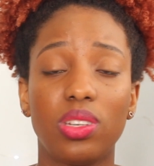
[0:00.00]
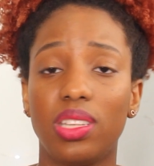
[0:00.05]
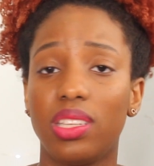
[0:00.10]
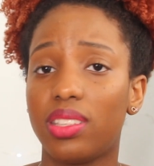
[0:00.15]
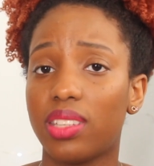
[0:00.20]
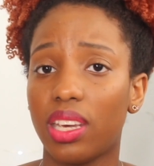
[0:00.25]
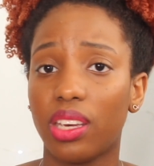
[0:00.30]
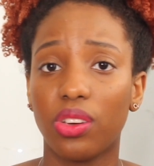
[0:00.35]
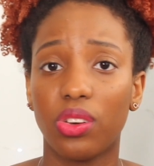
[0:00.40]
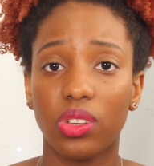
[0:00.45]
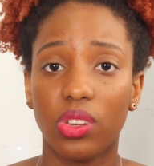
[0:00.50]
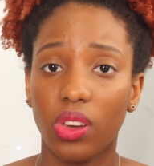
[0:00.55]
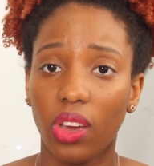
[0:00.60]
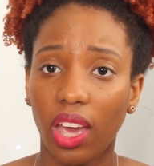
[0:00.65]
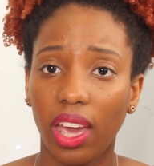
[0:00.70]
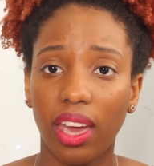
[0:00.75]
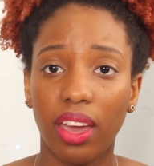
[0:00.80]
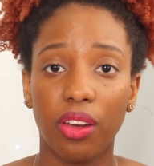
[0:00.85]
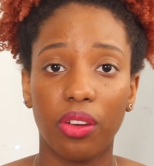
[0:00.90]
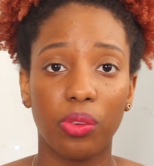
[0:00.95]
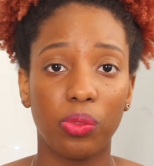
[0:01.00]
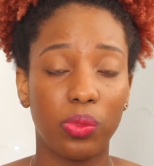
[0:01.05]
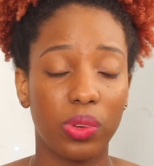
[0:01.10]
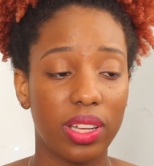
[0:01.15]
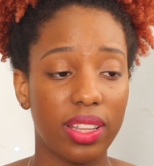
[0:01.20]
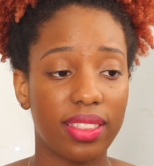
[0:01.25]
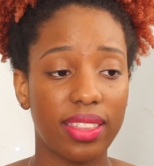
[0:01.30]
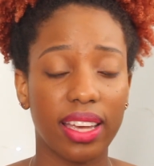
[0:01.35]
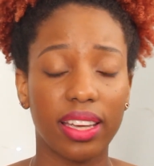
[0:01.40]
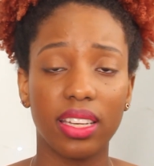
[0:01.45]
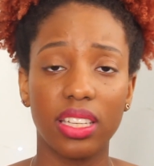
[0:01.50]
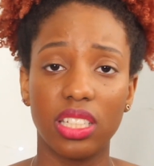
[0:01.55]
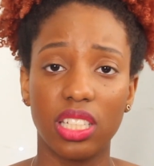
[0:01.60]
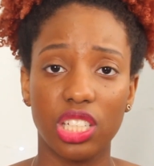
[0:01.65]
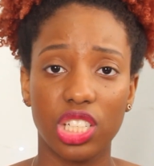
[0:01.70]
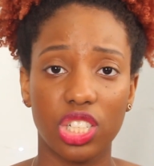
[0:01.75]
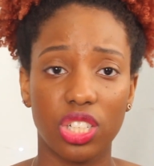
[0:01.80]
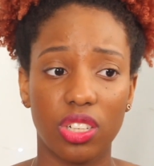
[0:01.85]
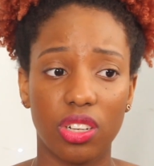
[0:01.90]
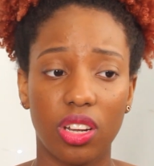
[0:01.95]
detangle your hair, with that
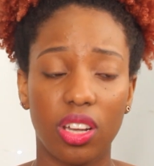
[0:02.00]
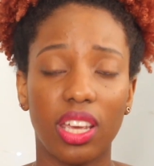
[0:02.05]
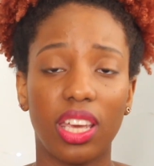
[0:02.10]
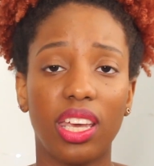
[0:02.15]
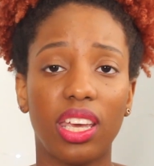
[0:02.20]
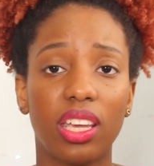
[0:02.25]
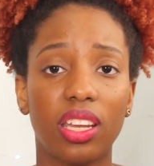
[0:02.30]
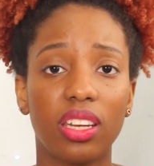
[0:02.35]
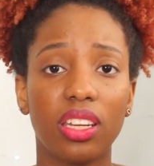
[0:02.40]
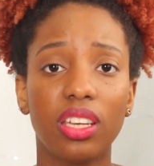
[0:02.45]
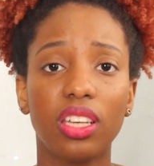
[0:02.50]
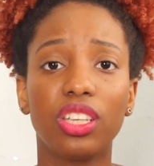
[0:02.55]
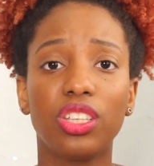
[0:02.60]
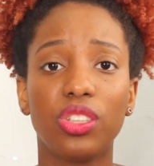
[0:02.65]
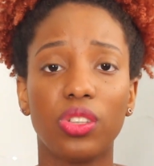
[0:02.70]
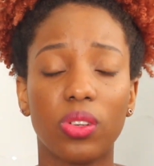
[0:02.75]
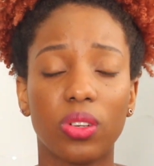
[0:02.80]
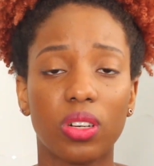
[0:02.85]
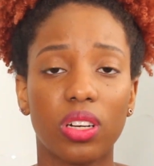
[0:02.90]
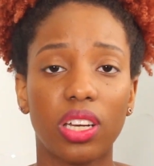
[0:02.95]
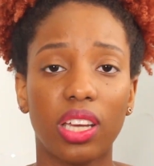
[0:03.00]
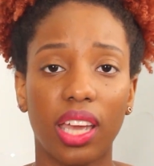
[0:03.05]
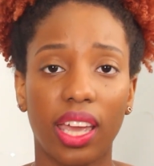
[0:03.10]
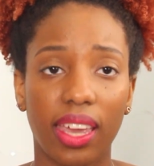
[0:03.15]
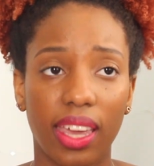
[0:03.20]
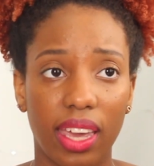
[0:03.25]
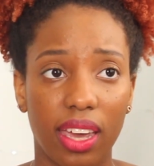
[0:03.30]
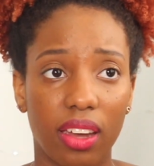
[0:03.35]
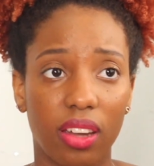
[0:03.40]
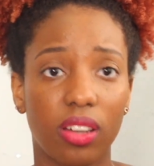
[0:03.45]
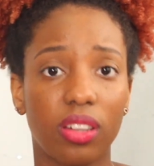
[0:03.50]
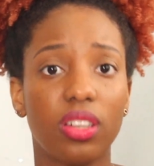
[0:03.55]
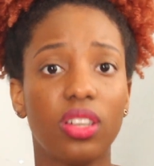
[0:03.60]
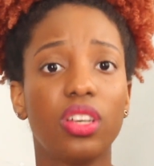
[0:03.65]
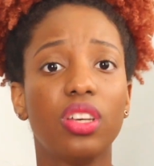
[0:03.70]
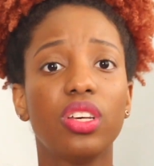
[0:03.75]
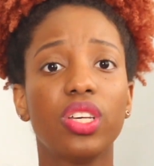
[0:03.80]
conditioner in your hair.